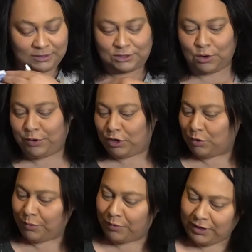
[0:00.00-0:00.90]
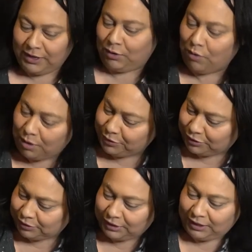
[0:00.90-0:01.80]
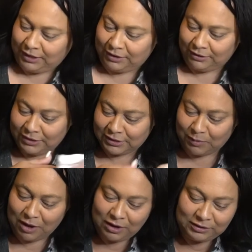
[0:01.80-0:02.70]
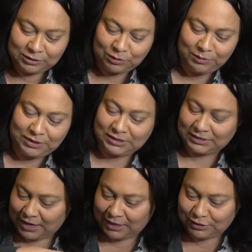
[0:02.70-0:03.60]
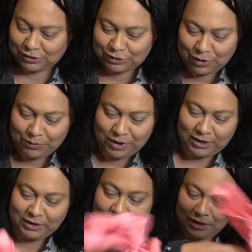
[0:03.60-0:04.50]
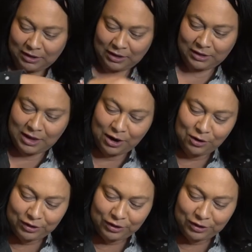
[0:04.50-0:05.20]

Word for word: So, you know, we wanted equal opportunity here in this box, so we yeah. decided to throw in not yeah.